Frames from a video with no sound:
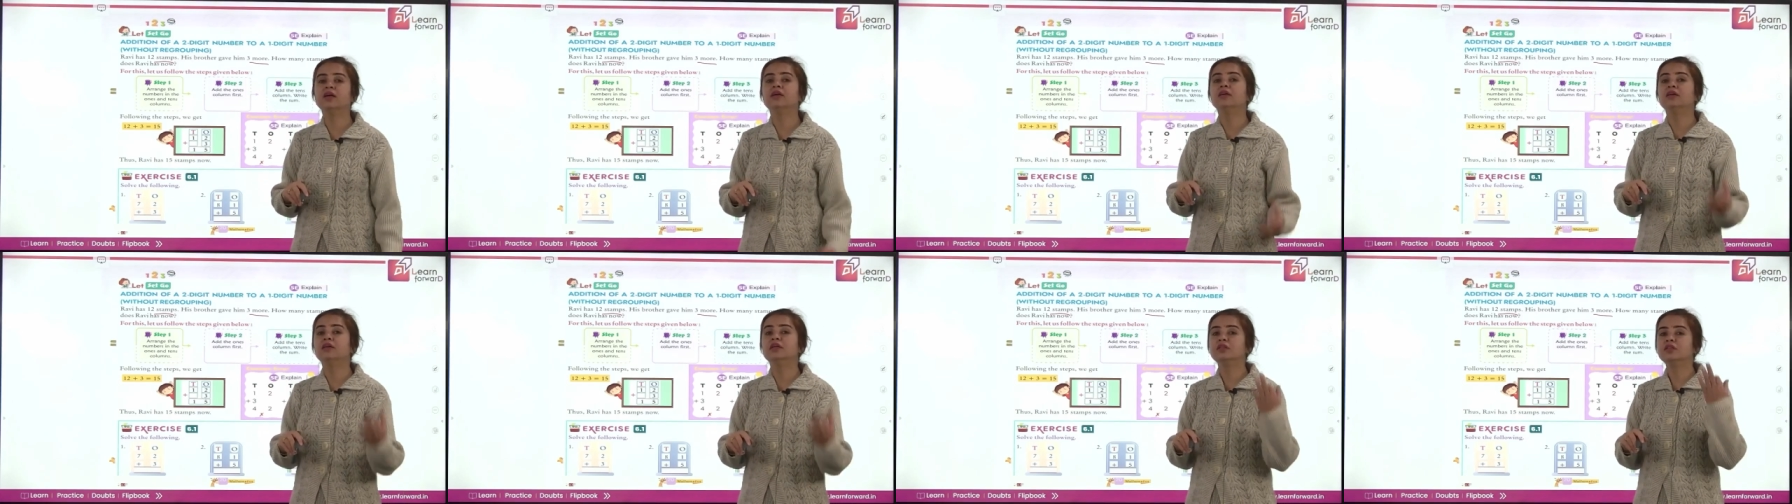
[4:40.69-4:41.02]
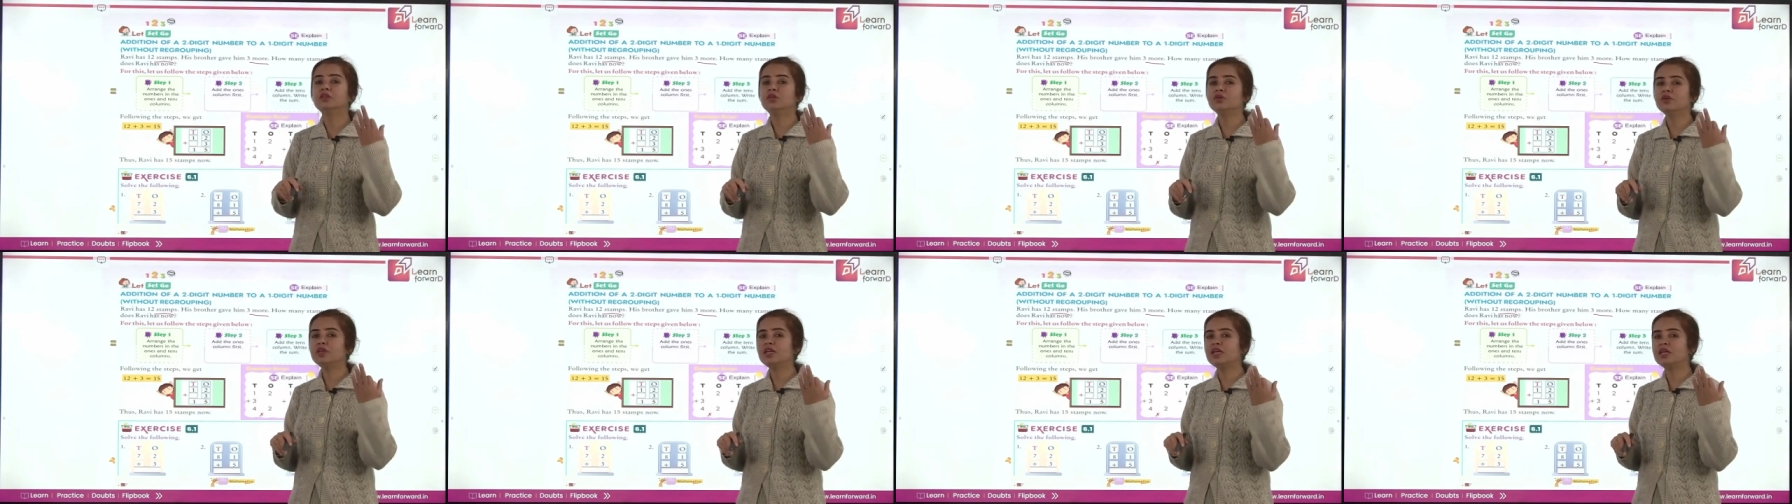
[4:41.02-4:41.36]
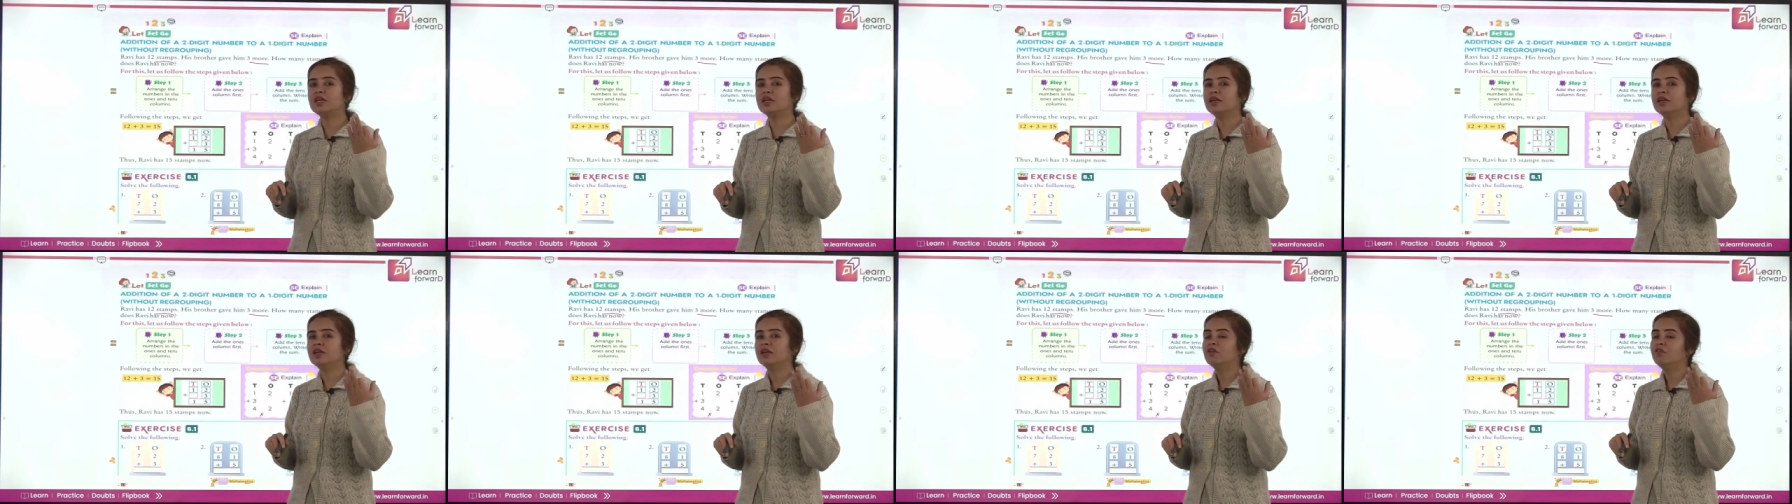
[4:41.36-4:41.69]
3.
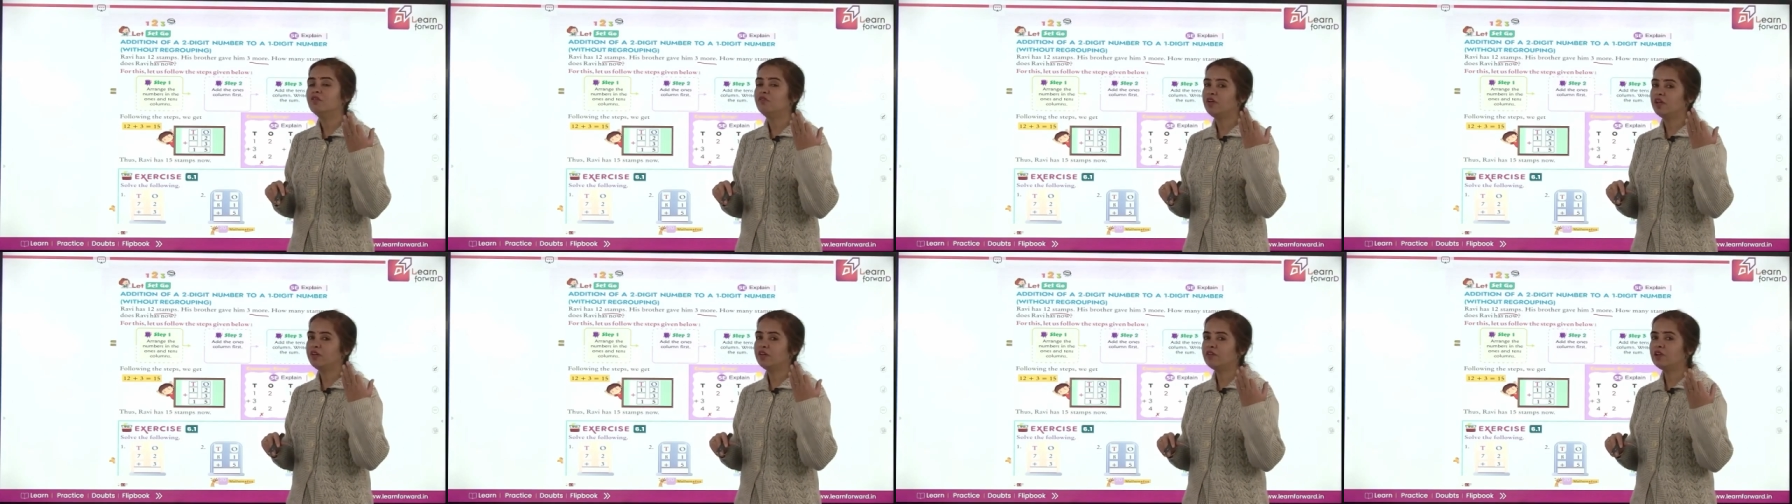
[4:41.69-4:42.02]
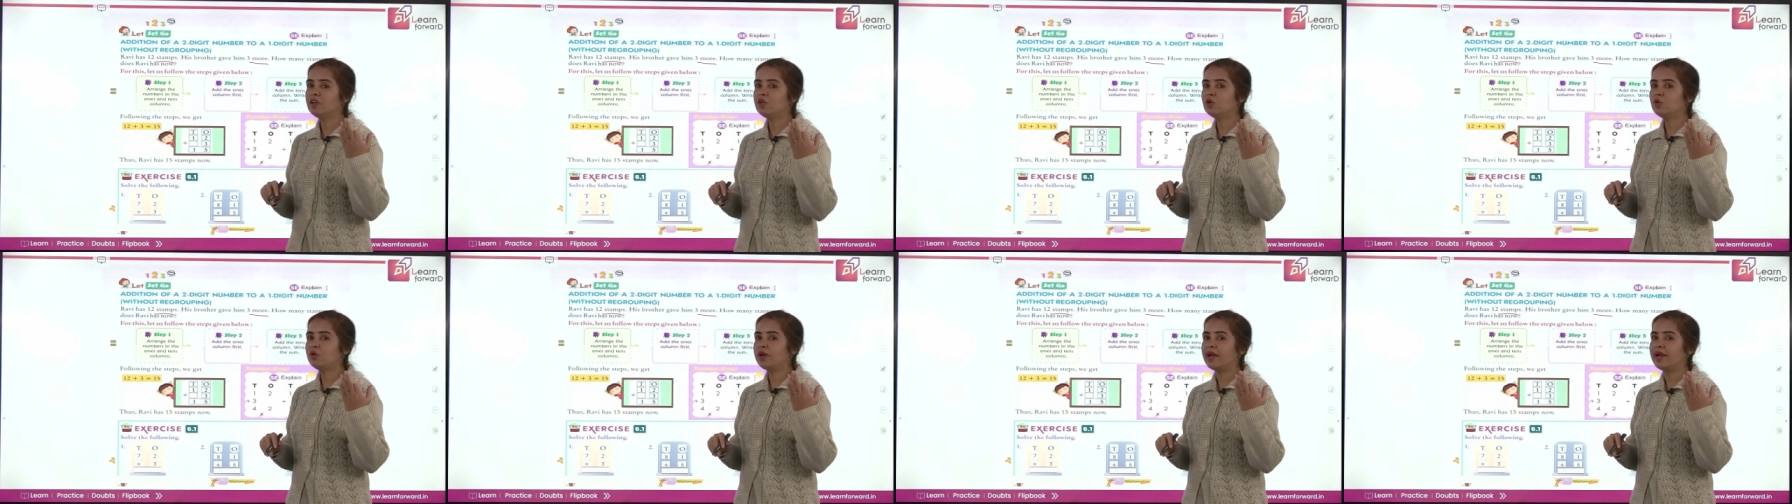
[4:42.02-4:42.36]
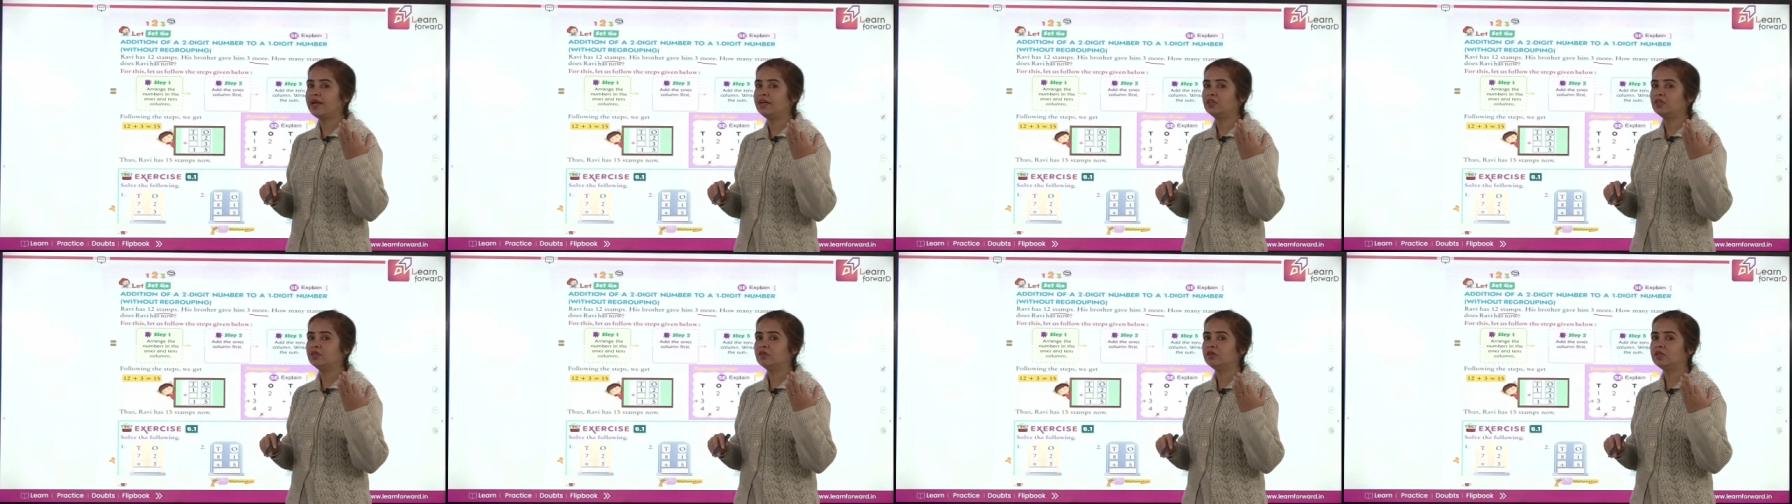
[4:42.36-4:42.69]
Where will you write
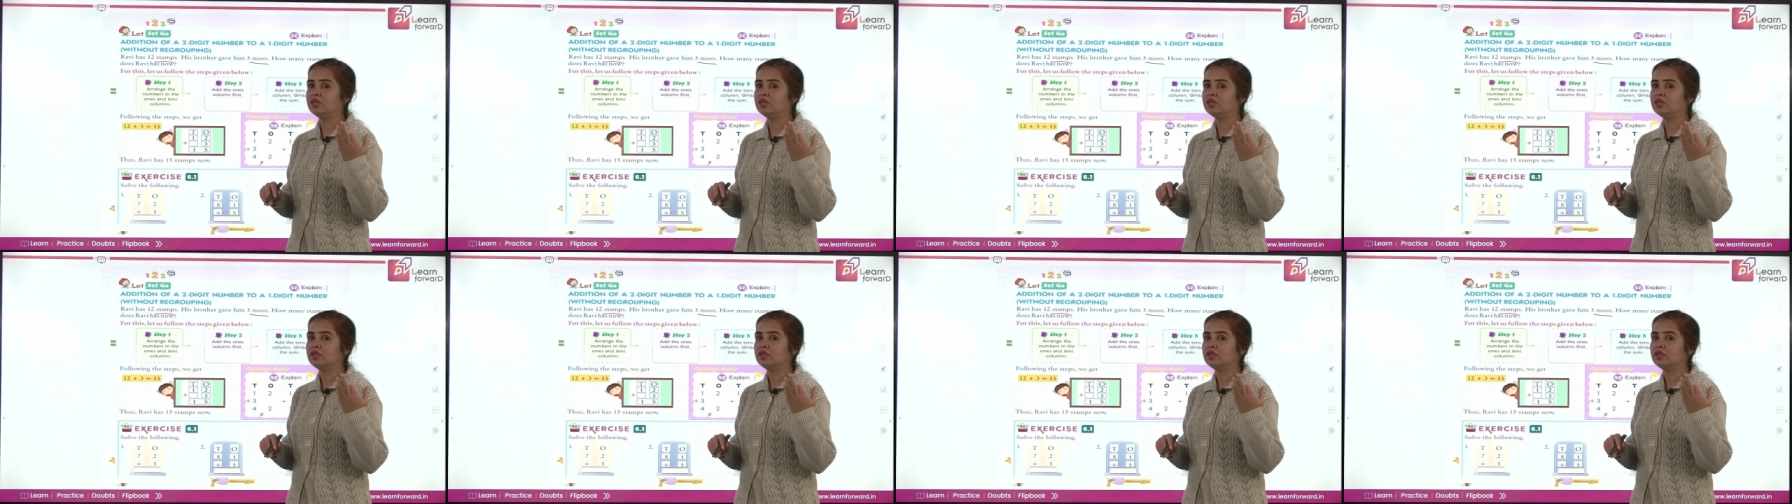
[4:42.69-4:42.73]
3?